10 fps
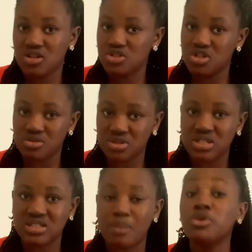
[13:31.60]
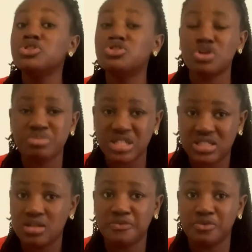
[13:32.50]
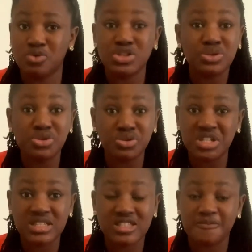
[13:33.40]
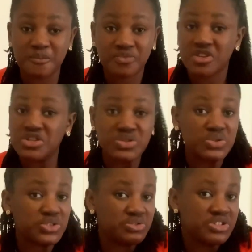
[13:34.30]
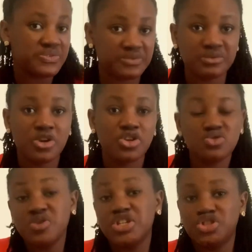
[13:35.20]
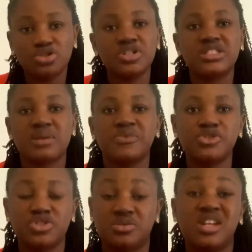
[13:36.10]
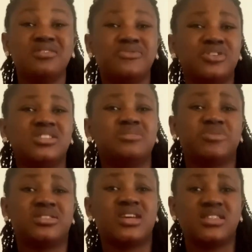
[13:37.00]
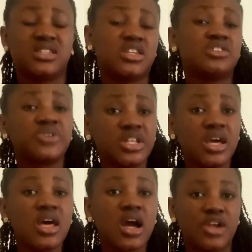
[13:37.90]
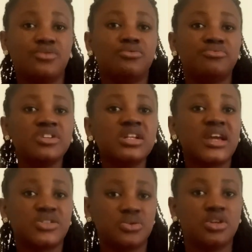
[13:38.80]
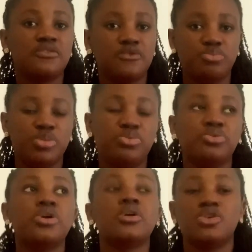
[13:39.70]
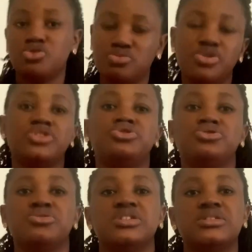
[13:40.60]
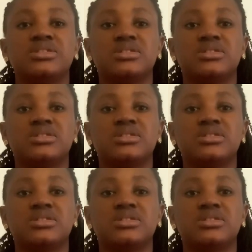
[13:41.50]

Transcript: Sure you understand. But the job itself, in all honesty, is not stressful. You will enjoy it, and especially if you are this person that is caring and you really like to care for people, you will enjoy it.